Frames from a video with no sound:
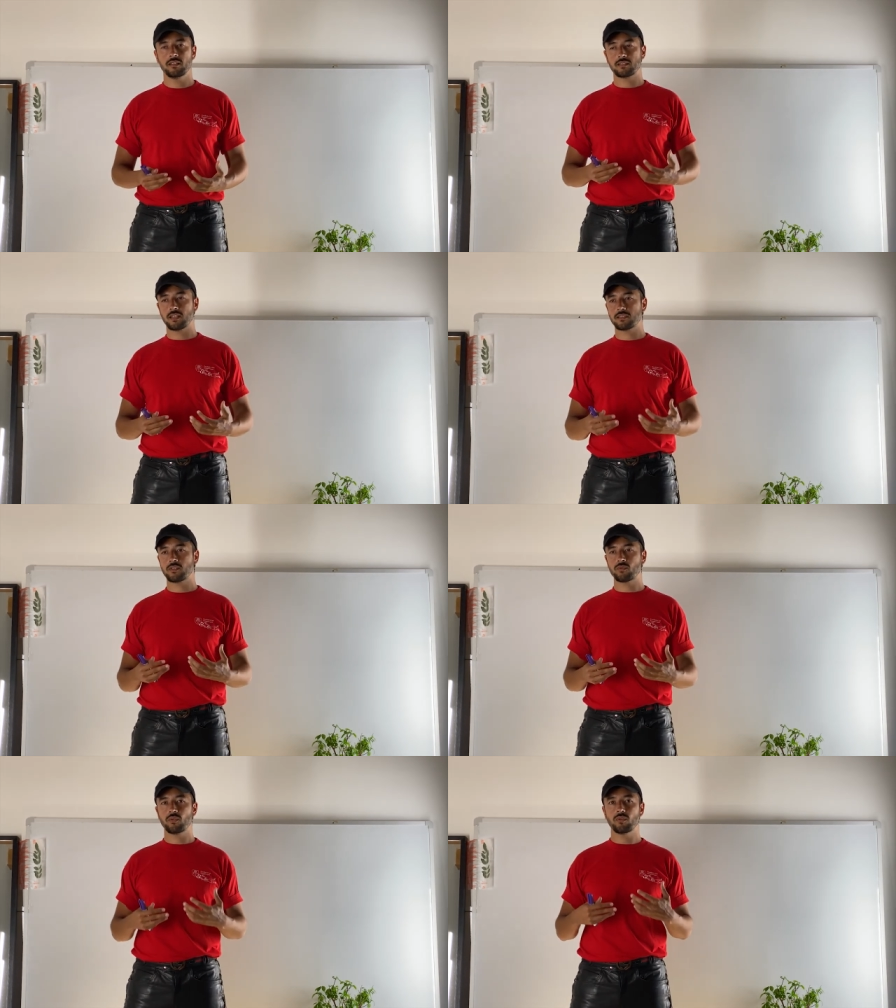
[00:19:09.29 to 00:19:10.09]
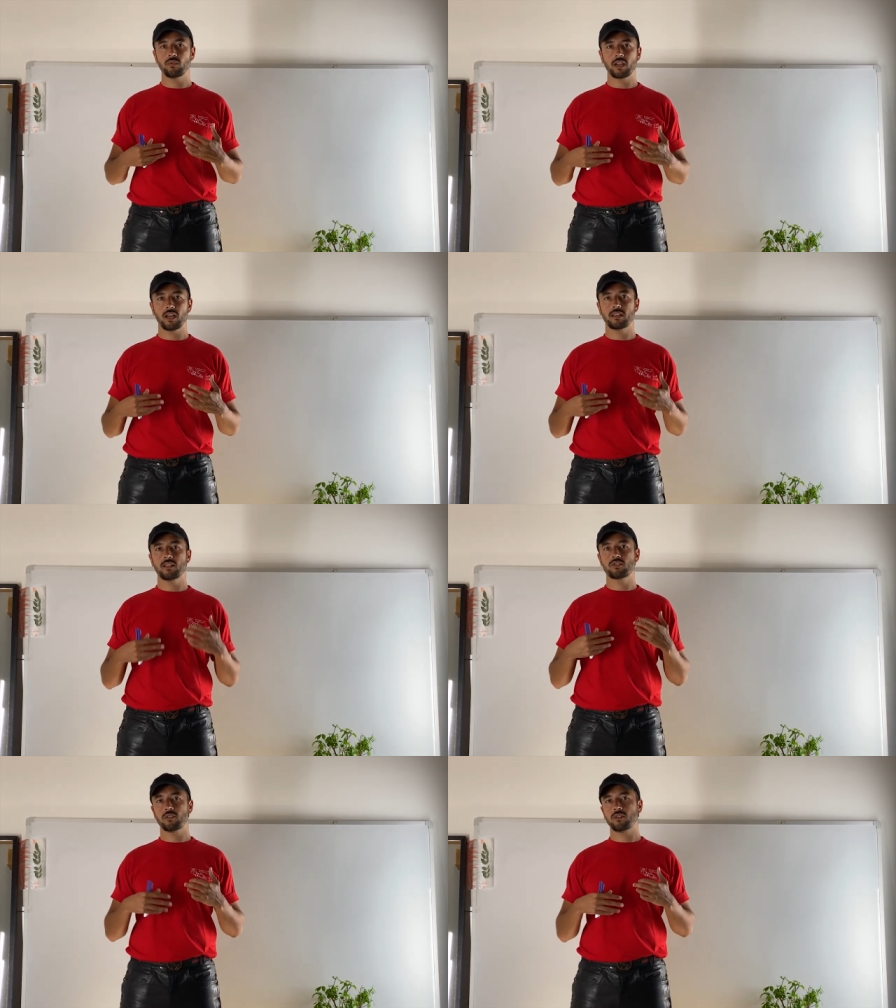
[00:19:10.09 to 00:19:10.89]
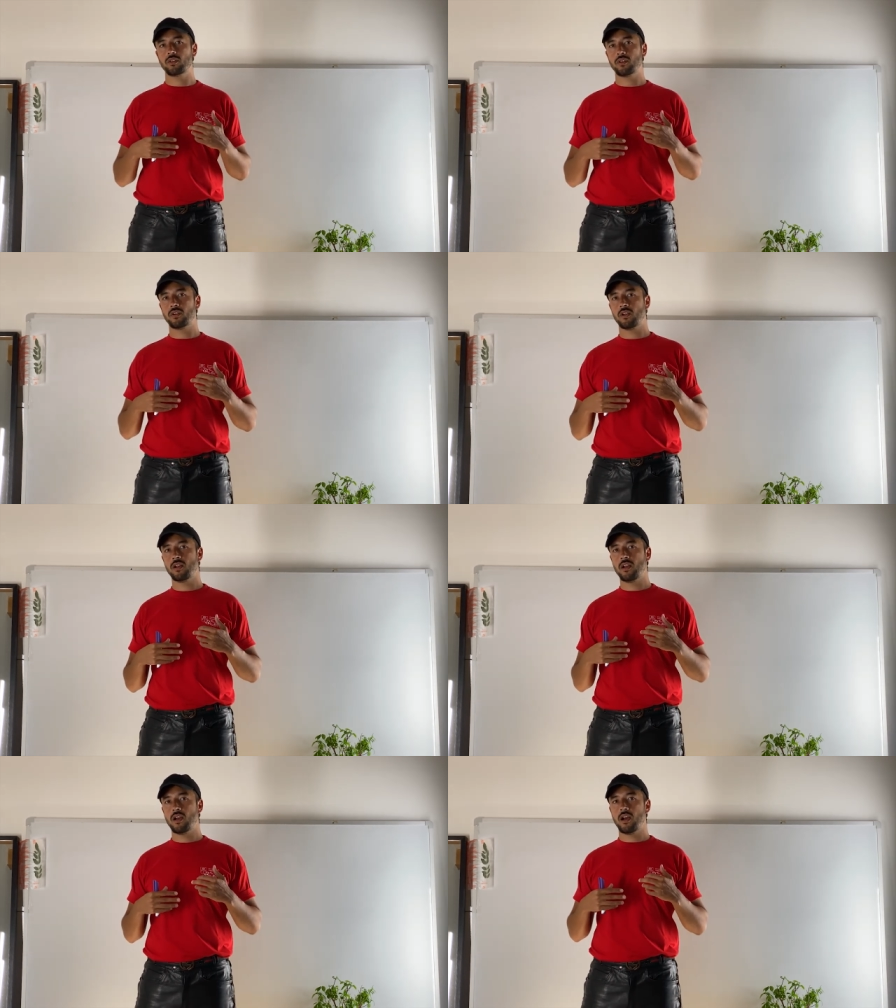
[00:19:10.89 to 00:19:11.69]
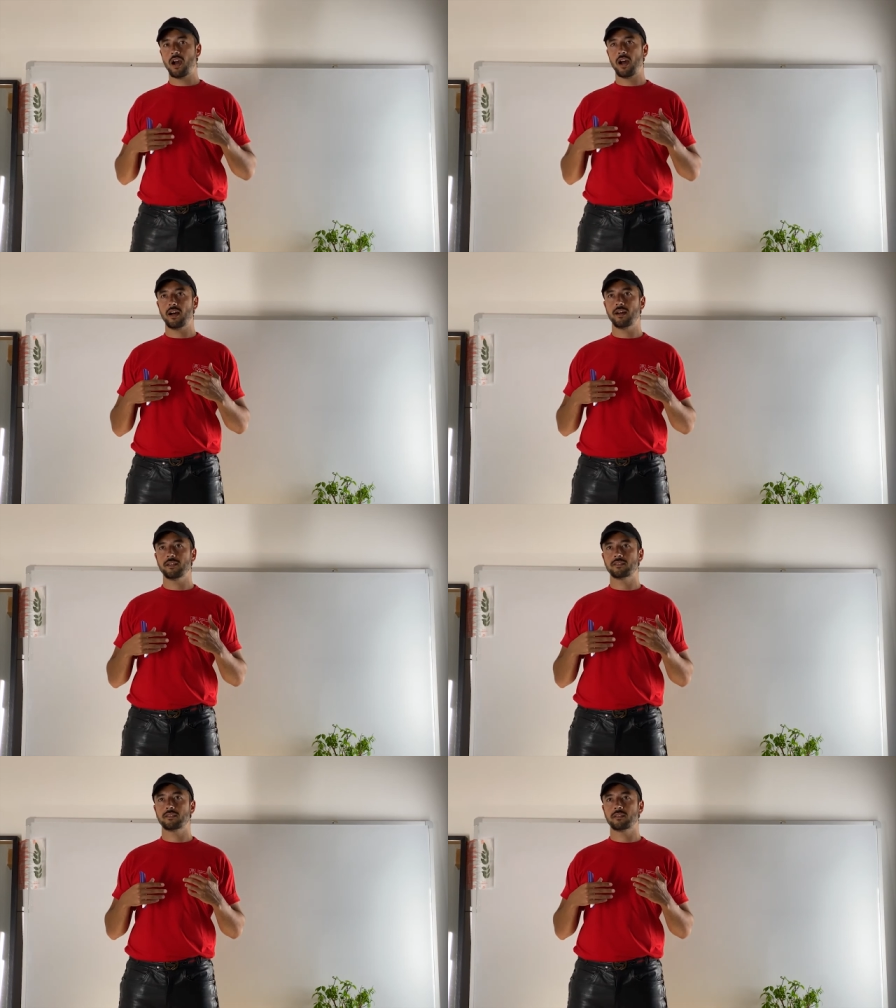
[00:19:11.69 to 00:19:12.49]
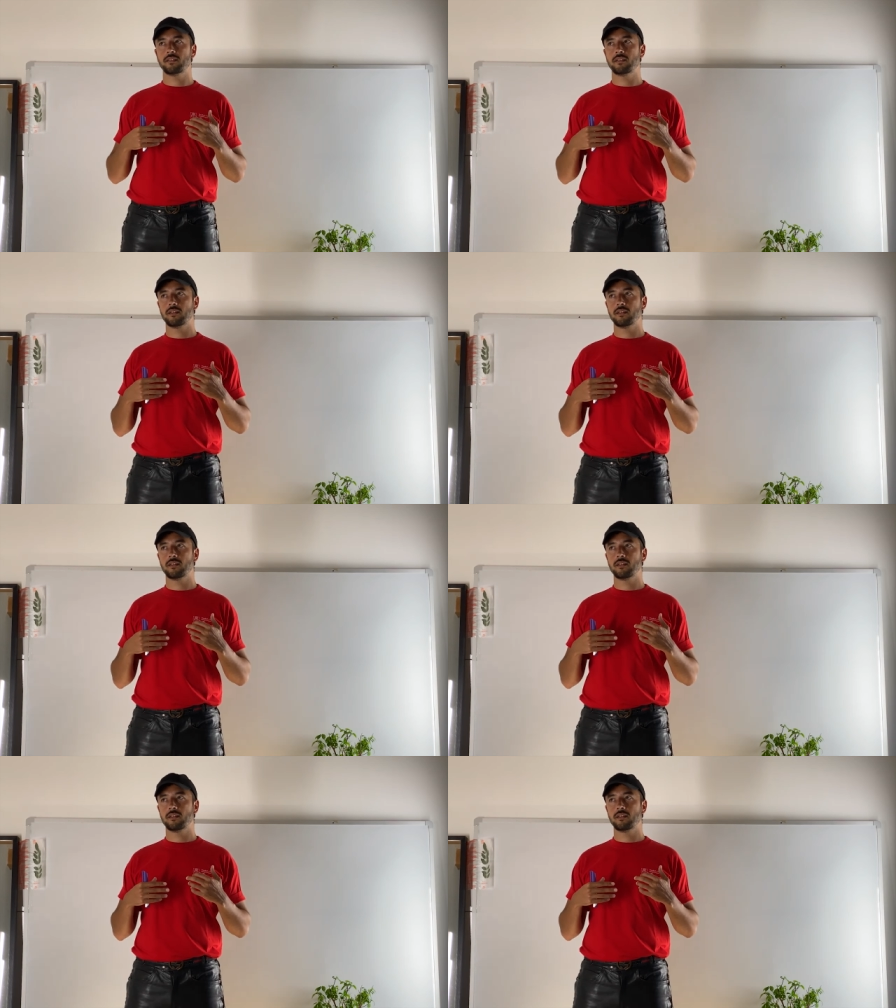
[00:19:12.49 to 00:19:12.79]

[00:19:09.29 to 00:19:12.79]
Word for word: starting to look at each other as